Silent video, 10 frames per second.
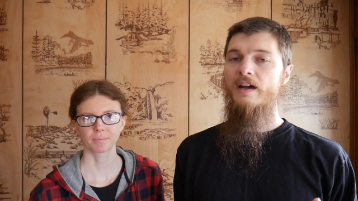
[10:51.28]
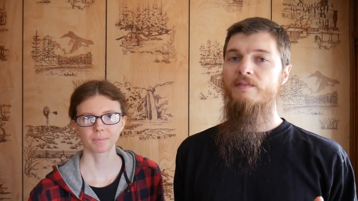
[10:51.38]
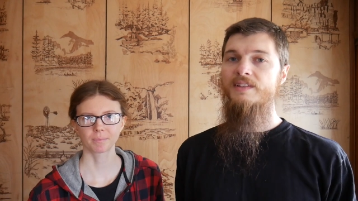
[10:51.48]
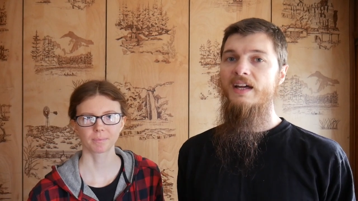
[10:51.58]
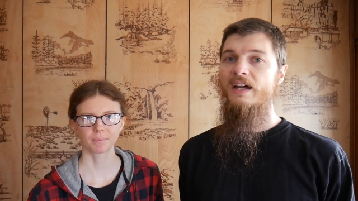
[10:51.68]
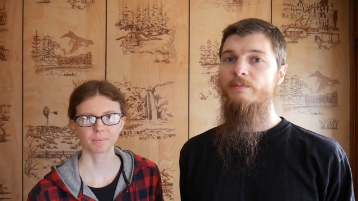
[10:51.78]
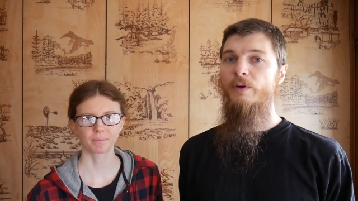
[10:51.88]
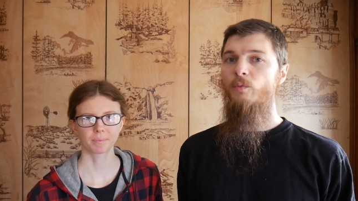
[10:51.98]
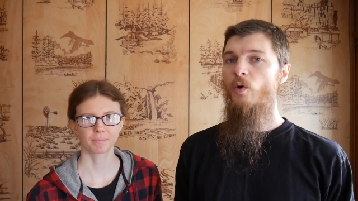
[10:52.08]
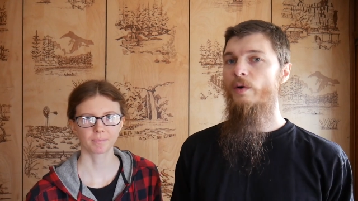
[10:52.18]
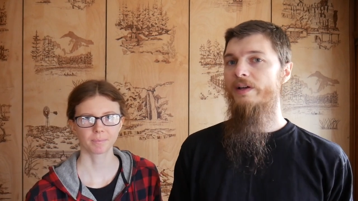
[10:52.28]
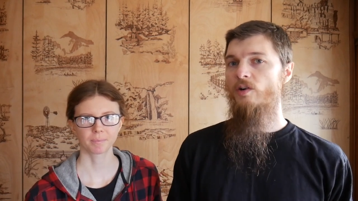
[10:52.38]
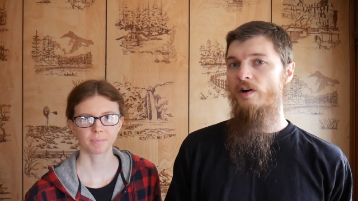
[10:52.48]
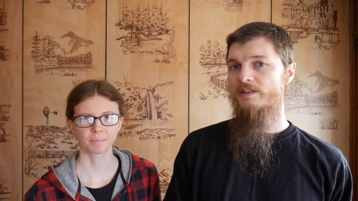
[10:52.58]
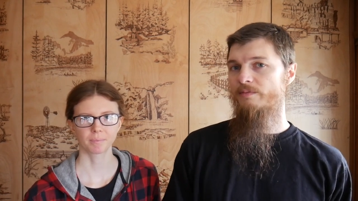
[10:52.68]
Speaker 1: have said, but won't it
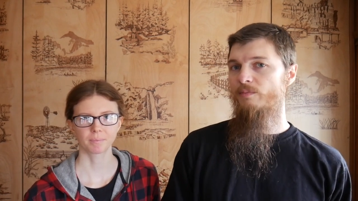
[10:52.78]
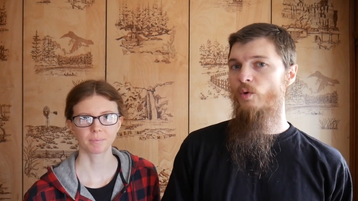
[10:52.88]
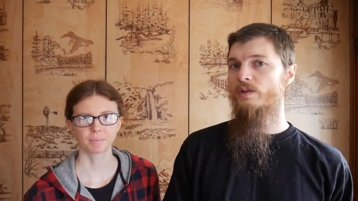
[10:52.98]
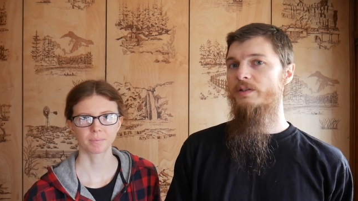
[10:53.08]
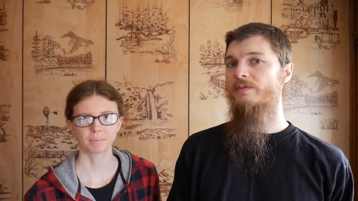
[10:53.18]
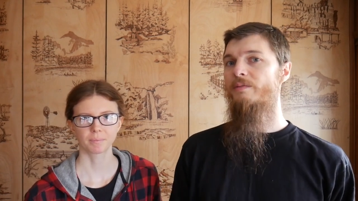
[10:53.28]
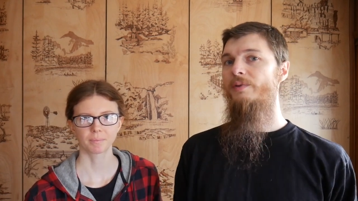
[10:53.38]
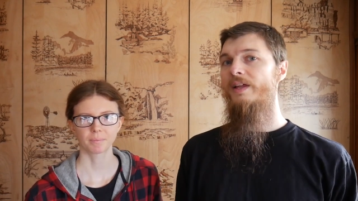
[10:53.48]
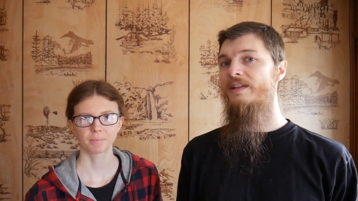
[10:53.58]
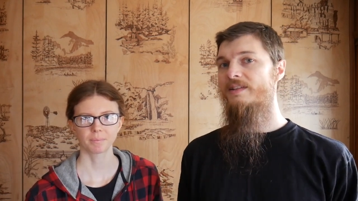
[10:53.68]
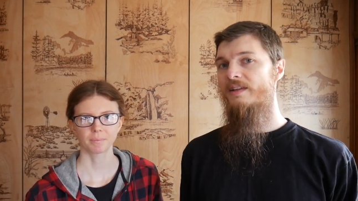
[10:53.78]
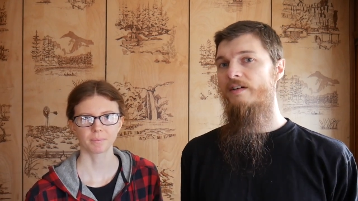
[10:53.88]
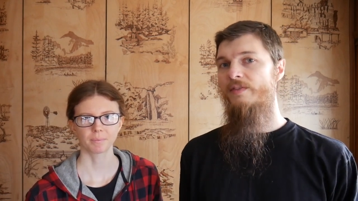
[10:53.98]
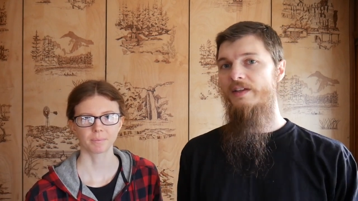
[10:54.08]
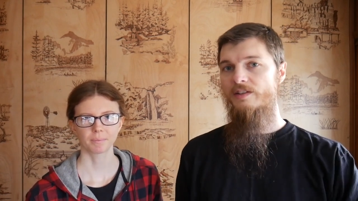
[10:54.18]
cost more to replace
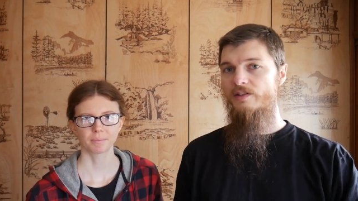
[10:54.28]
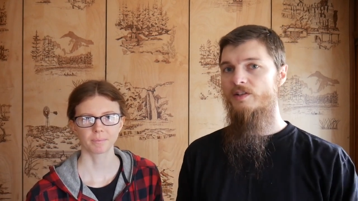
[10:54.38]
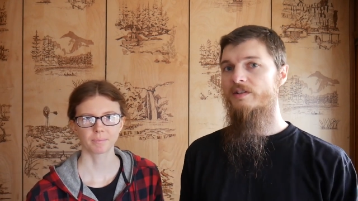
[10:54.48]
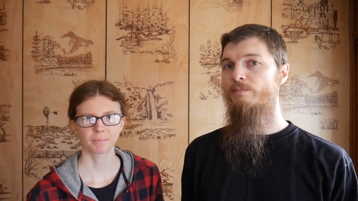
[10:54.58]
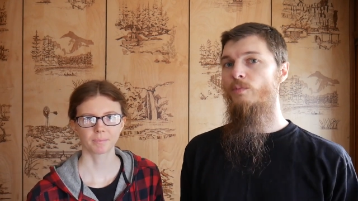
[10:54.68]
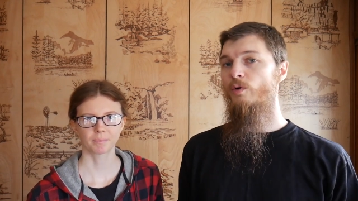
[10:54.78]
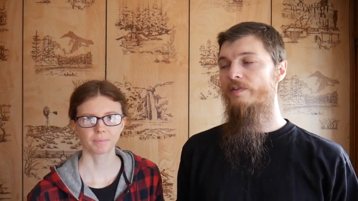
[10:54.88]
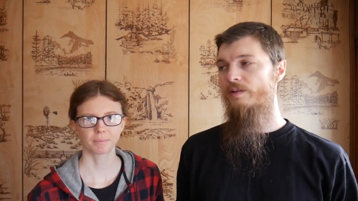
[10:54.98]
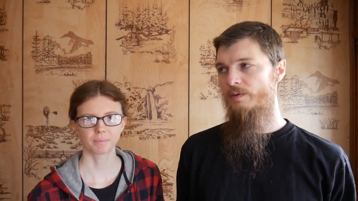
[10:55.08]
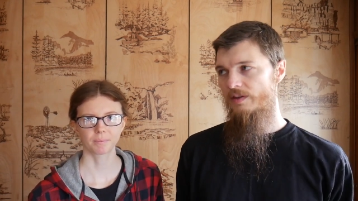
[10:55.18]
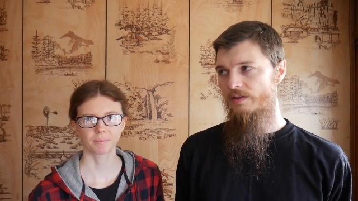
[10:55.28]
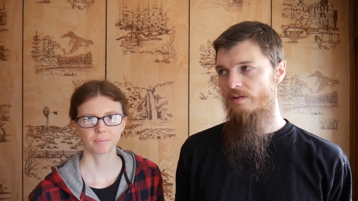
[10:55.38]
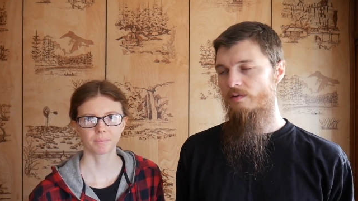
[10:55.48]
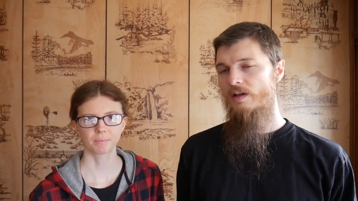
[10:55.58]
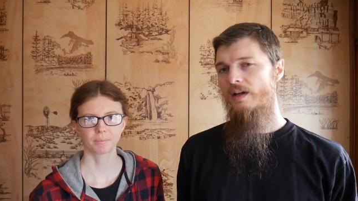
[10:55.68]
stuff than to just move it with
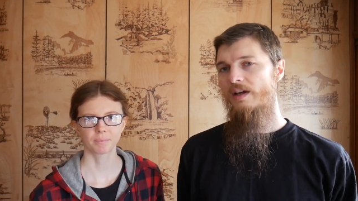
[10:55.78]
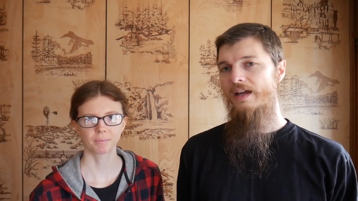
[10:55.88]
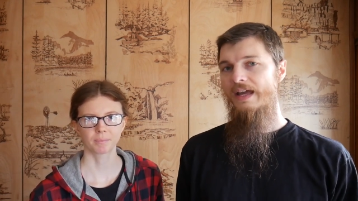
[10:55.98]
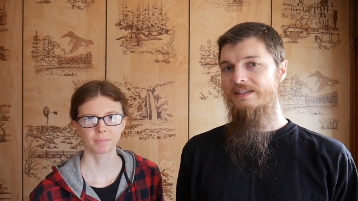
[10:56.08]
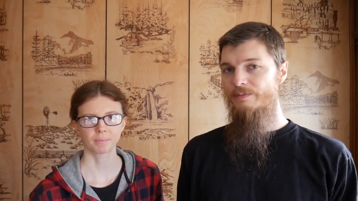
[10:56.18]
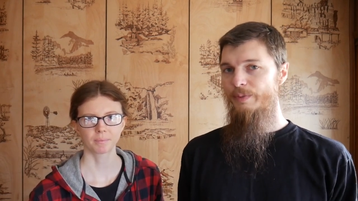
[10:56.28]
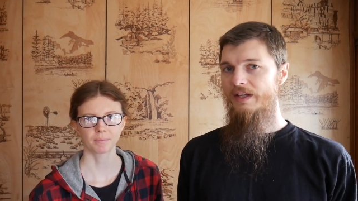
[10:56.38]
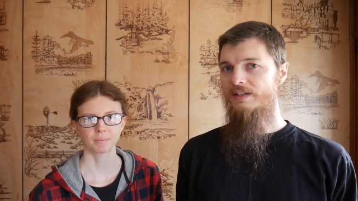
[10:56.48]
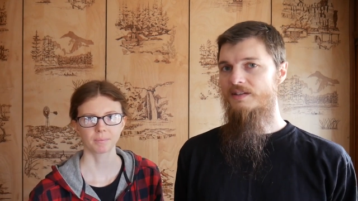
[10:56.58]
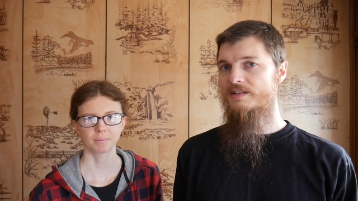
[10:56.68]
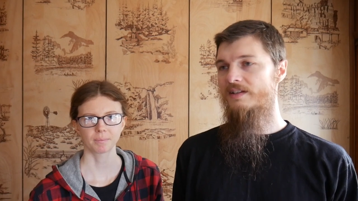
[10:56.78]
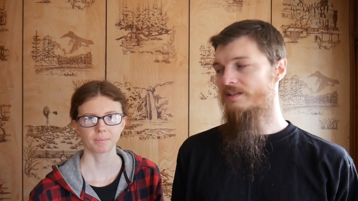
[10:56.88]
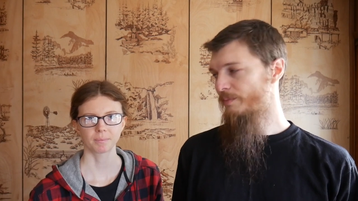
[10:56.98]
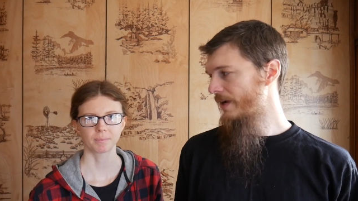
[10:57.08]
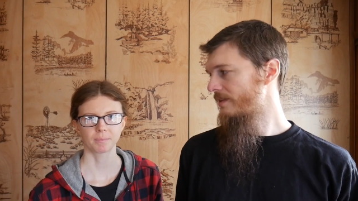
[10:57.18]
you? It depends. It
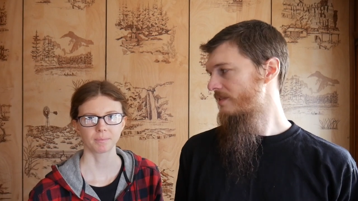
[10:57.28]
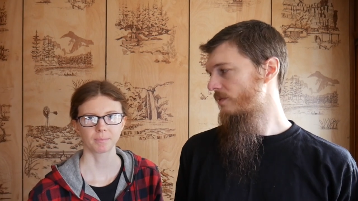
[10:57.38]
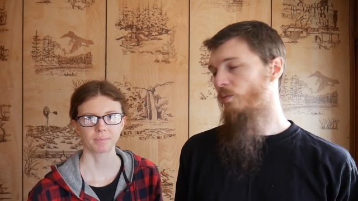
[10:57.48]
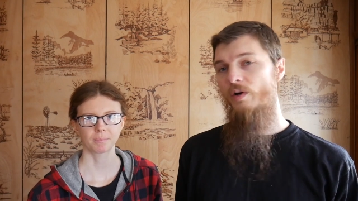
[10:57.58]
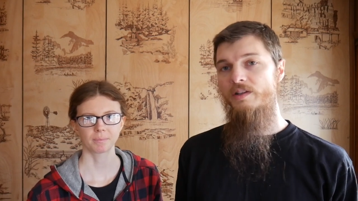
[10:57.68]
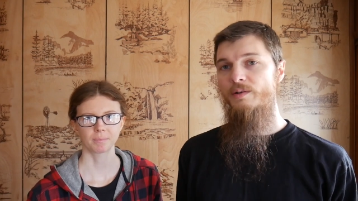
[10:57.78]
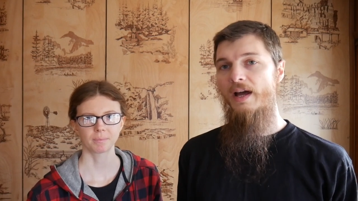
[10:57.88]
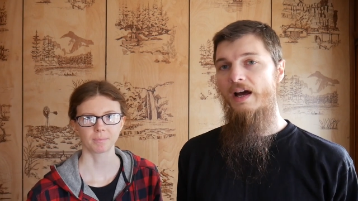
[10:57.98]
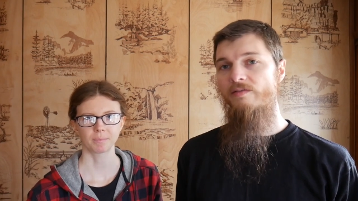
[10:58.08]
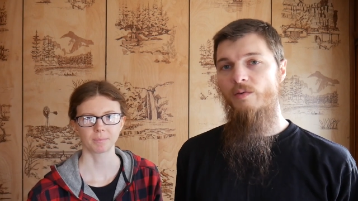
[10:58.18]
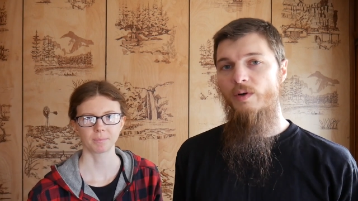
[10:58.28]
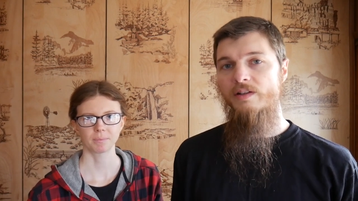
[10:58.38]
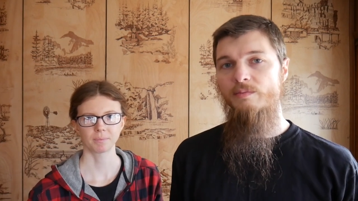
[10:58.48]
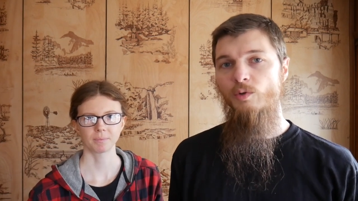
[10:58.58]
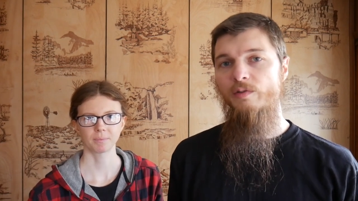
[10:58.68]
depends on what you have and
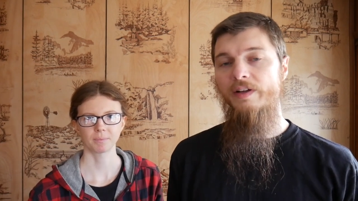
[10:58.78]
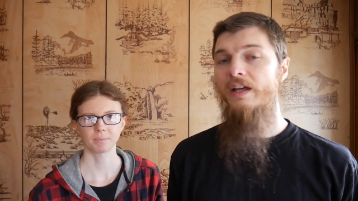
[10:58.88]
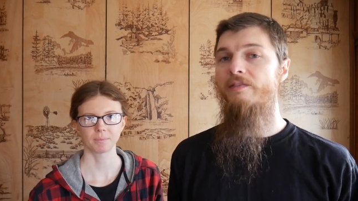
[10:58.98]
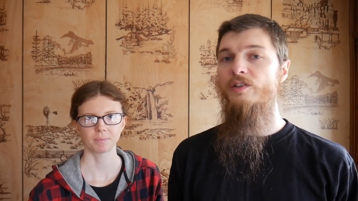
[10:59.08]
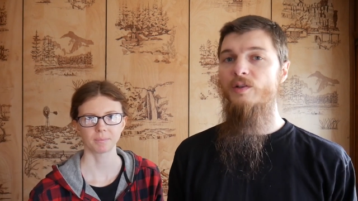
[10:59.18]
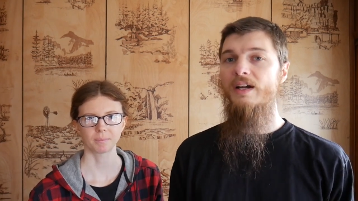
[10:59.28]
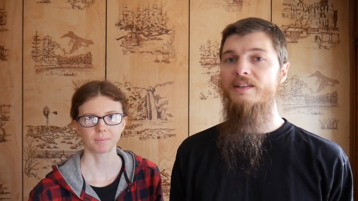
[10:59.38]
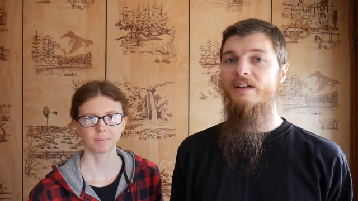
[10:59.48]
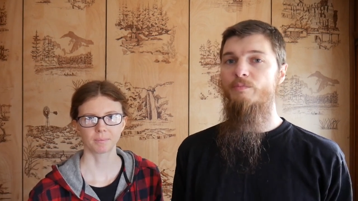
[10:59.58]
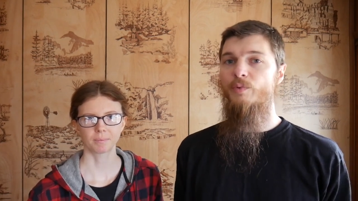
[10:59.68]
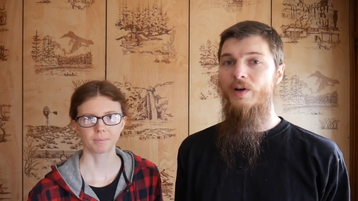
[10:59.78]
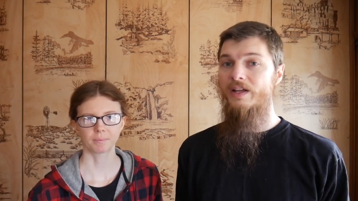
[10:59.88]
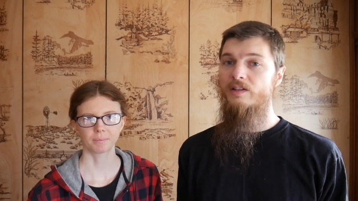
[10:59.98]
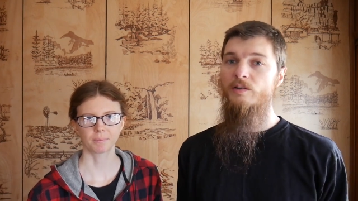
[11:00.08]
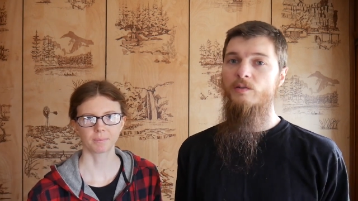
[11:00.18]
what you're moving. If you guys have
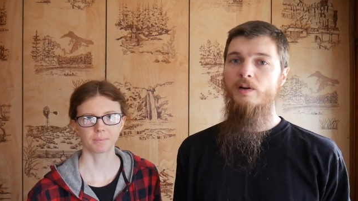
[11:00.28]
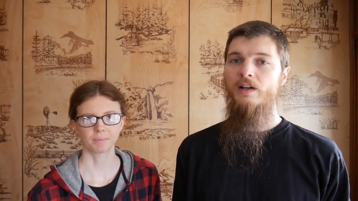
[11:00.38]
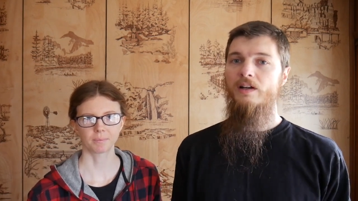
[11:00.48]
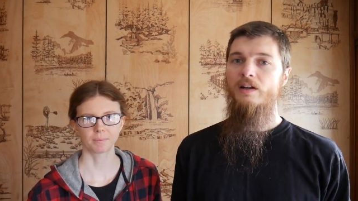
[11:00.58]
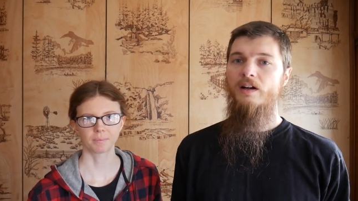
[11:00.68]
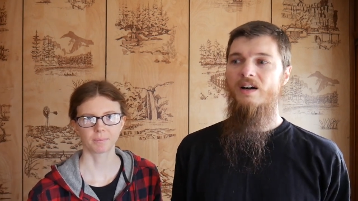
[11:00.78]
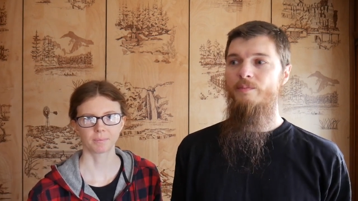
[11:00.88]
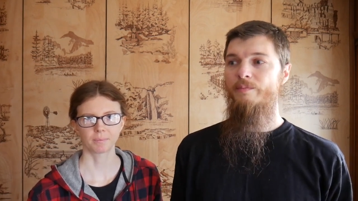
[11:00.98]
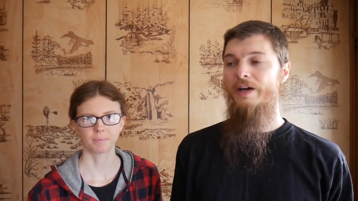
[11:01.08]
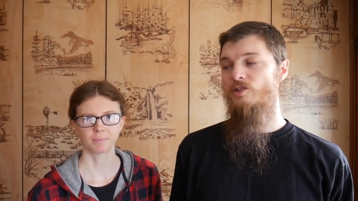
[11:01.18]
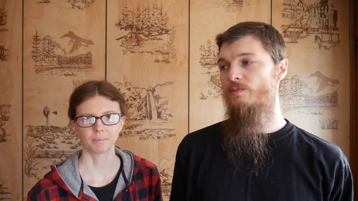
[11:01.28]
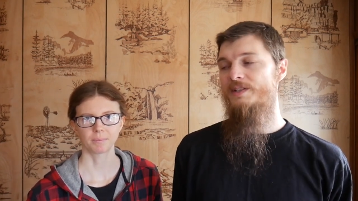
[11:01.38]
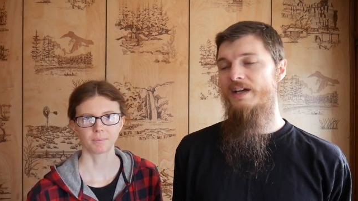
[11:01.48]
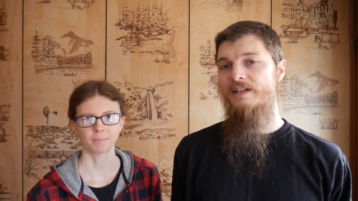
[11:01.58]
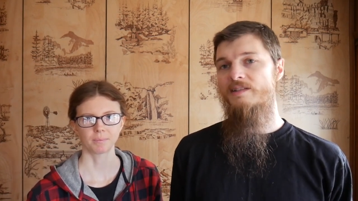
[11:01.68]
brand new um, bedroom
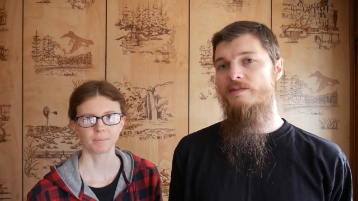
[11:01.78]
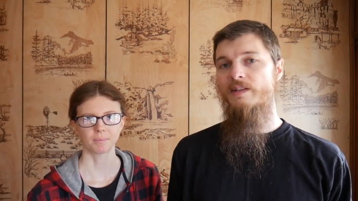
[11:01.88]
sets or